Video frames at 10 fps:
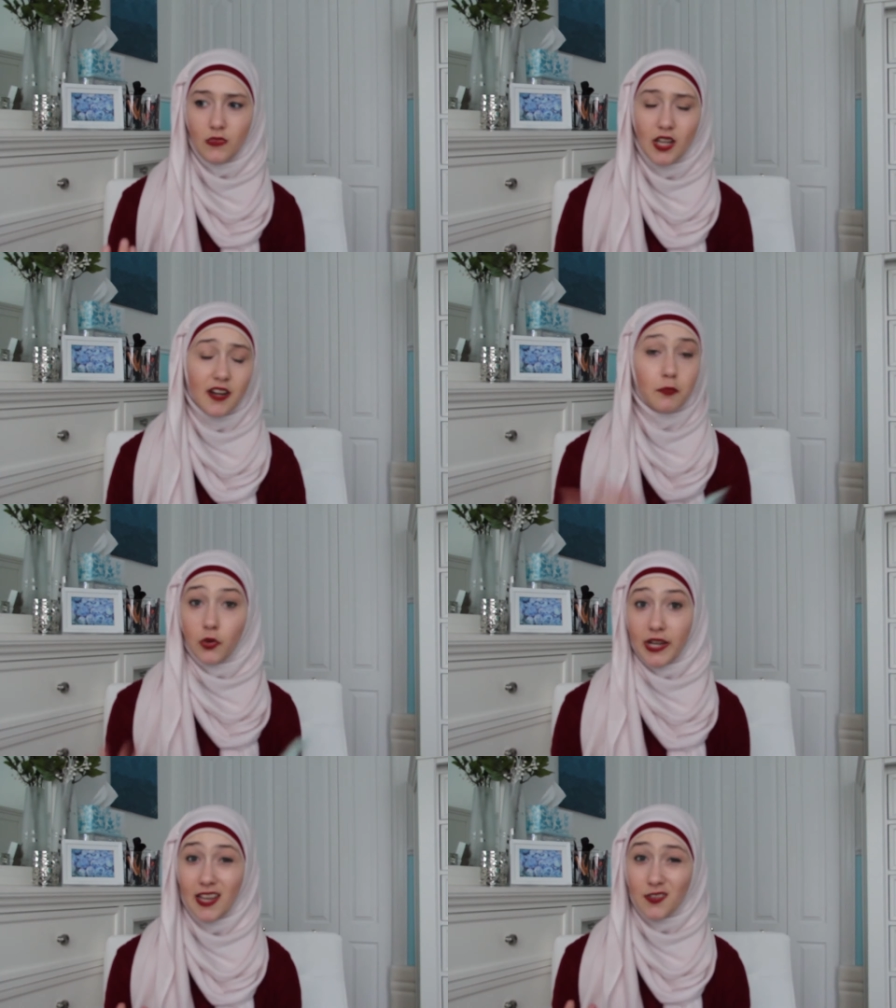of
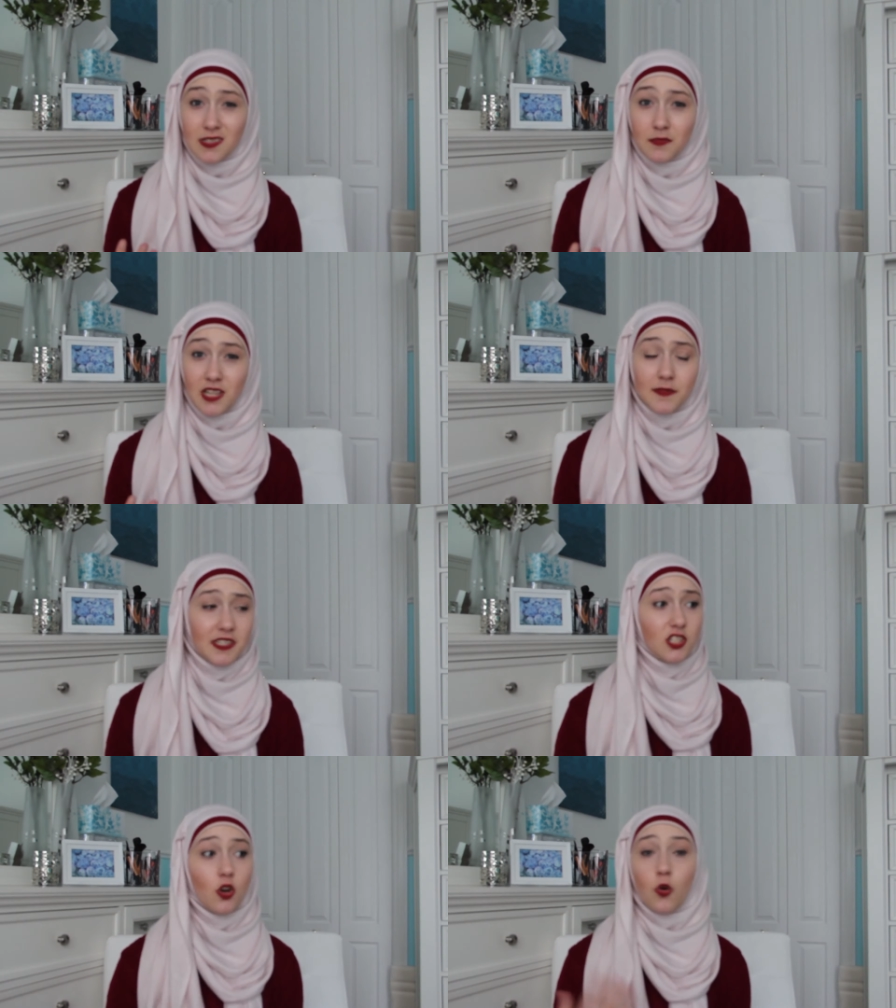breakouts, sometimes they
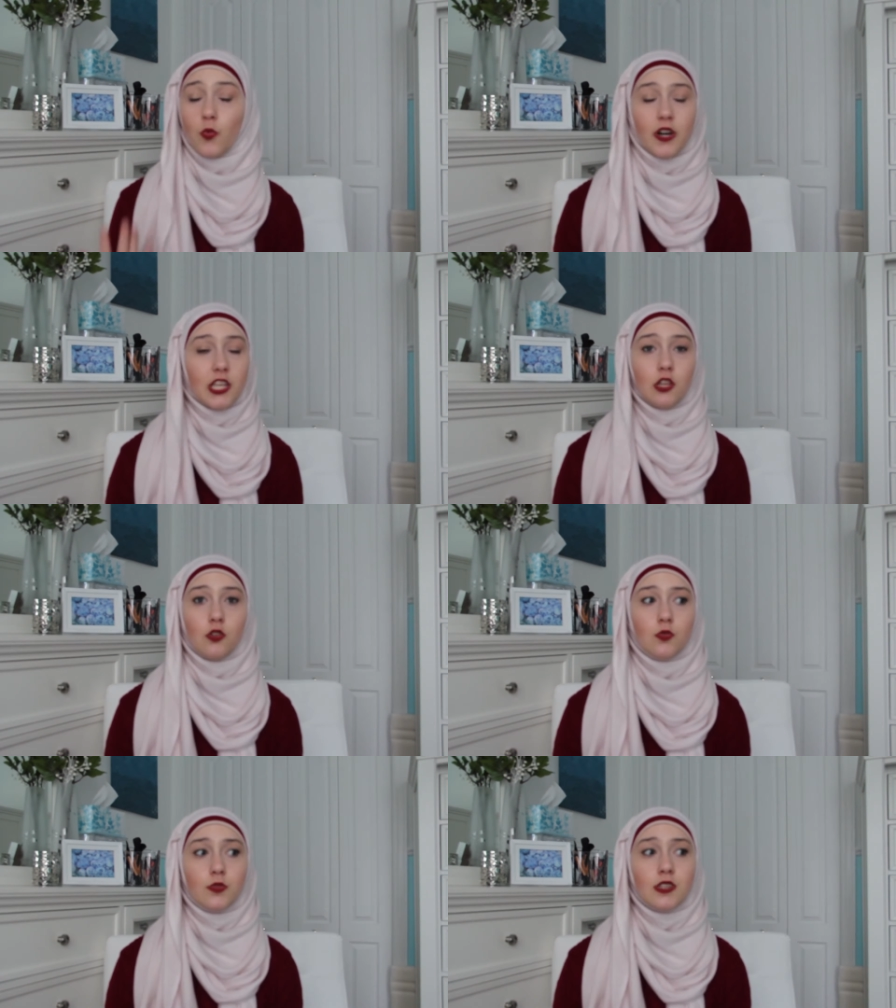don't want to
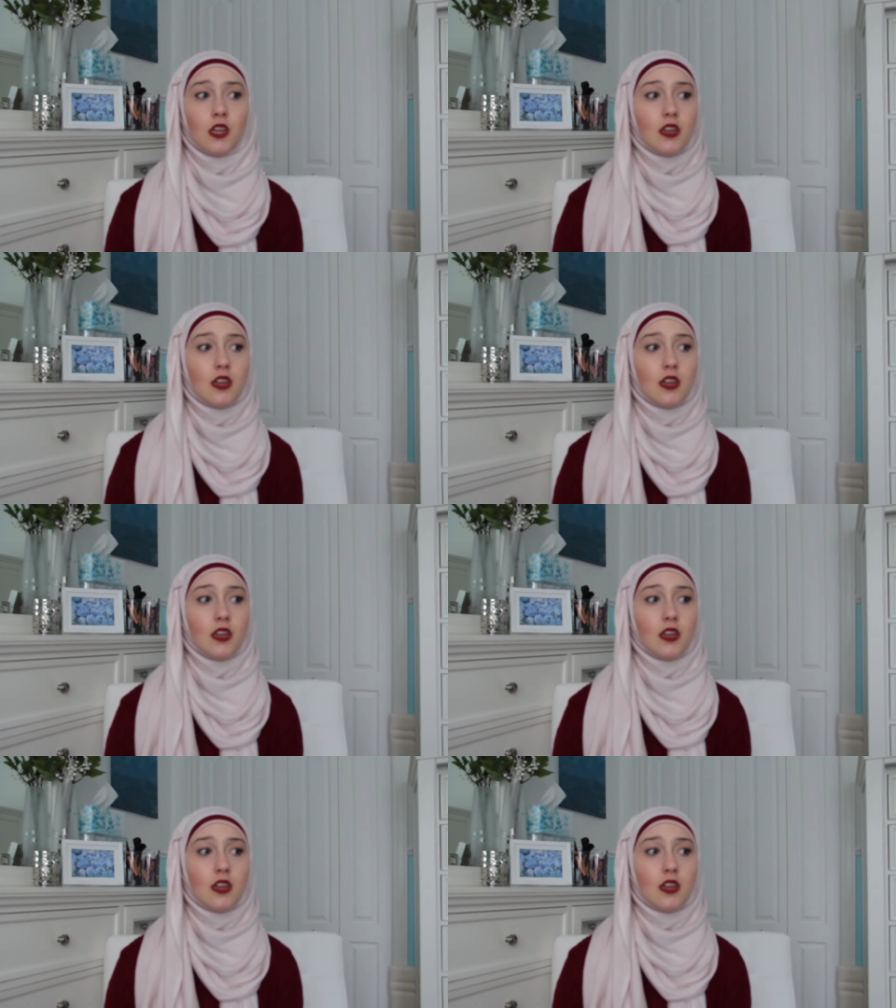use